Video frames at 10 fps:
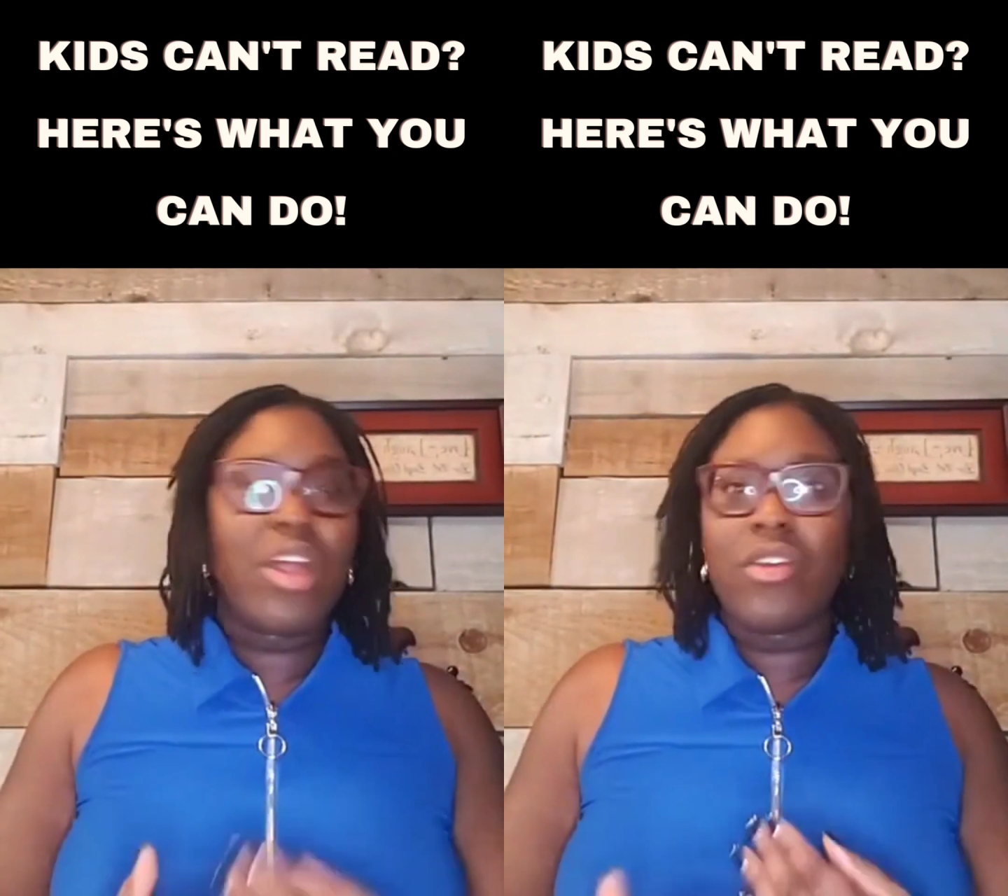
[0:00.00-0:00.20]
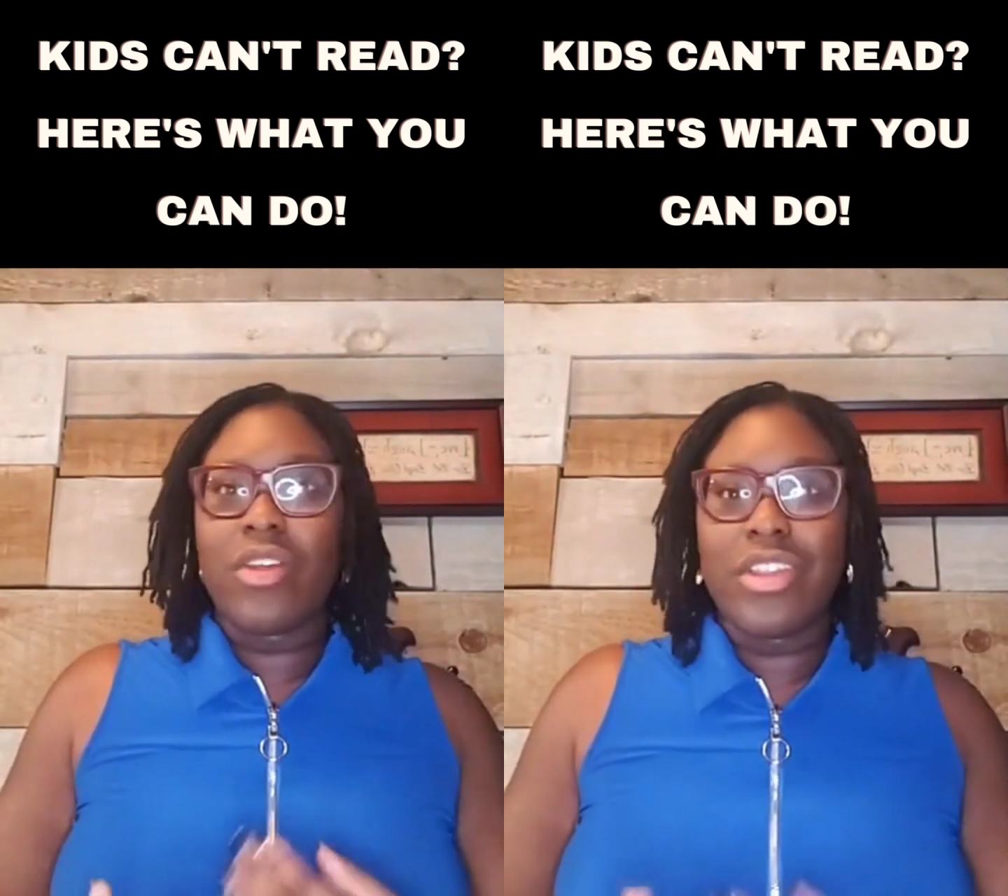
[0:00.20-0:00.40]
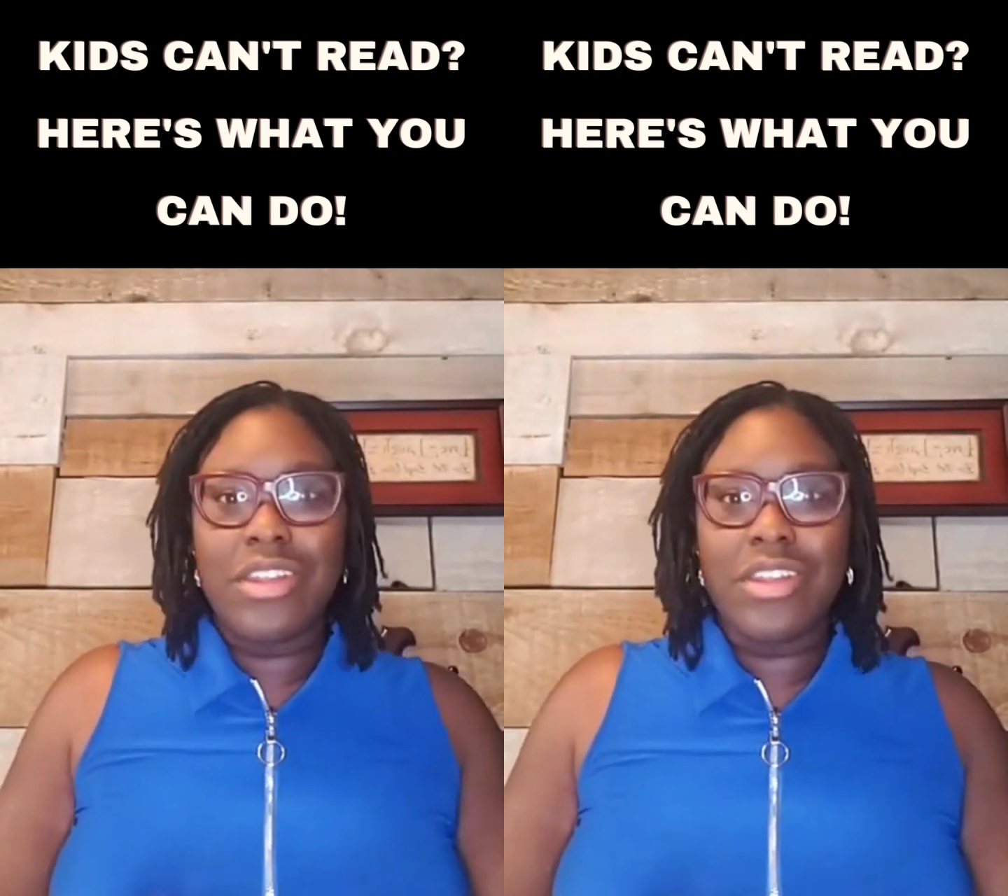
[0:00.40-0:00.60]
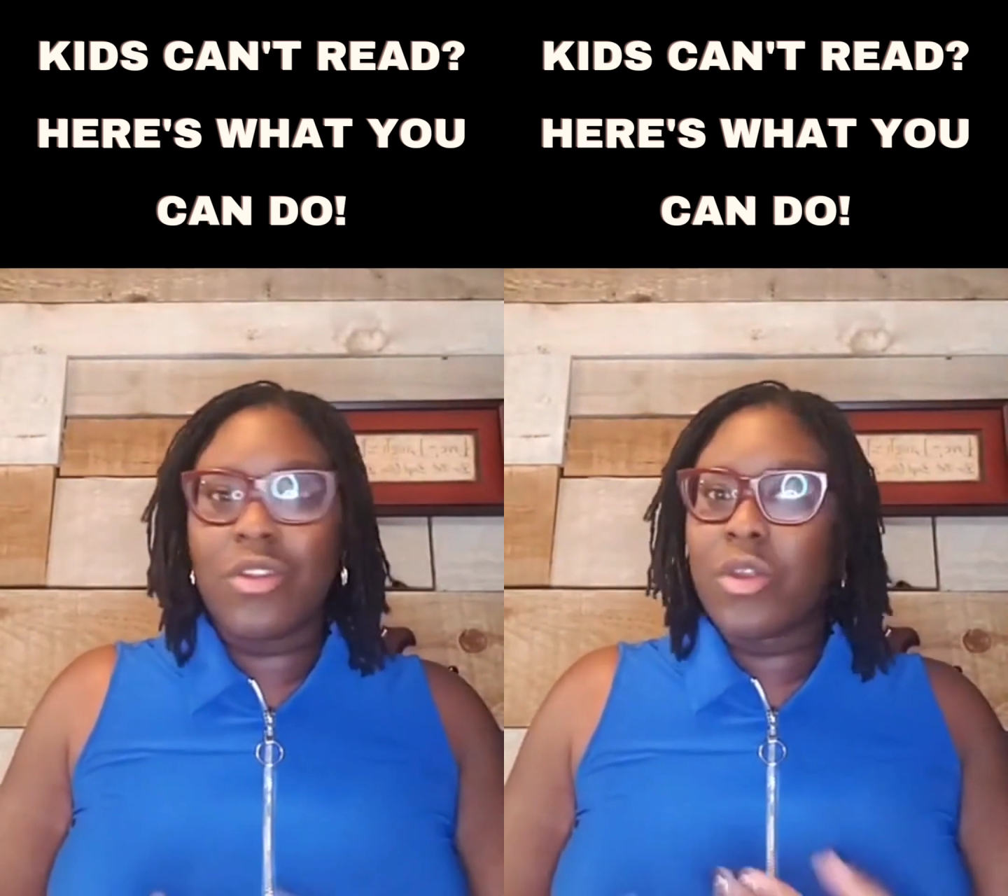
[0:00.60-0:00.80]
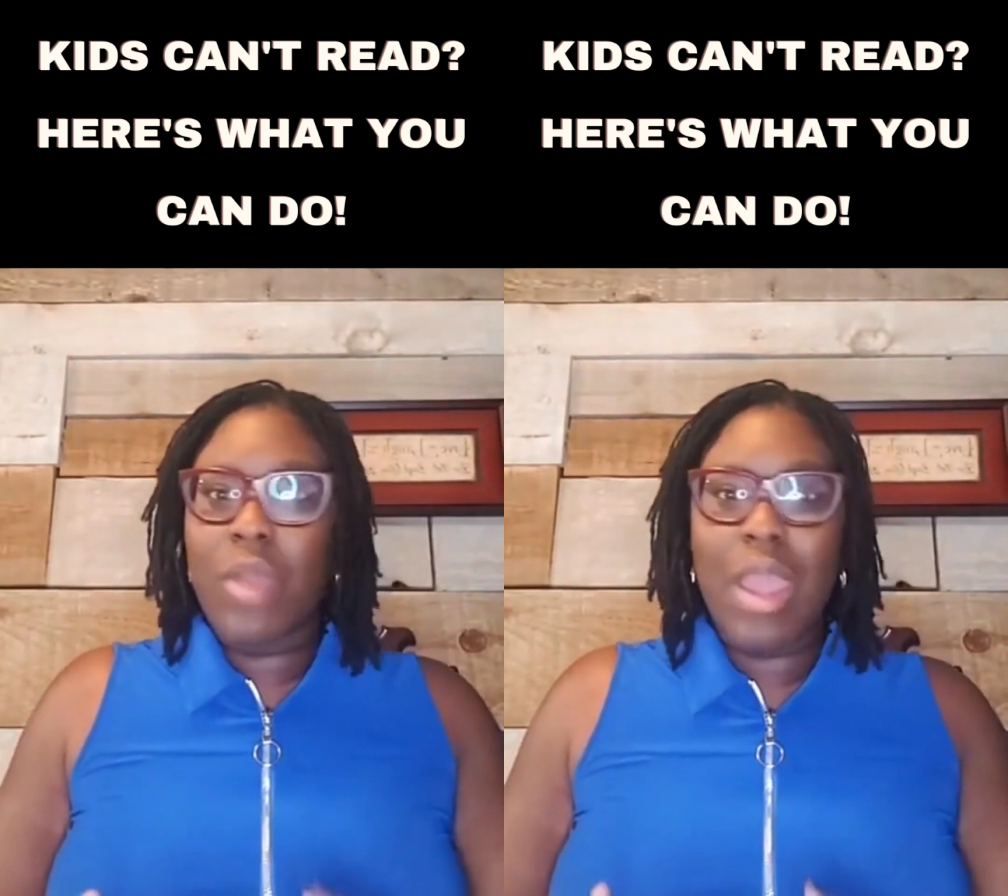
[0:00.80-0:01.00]
or sister or
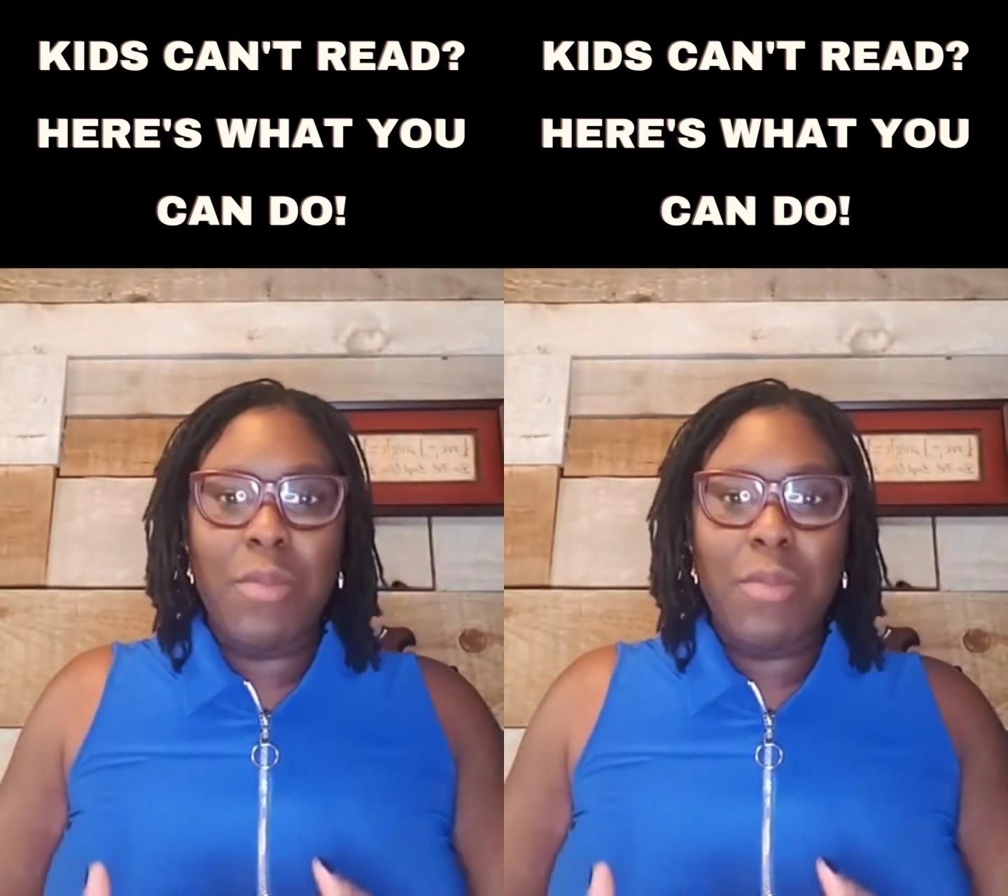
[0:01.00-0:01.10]
grandma or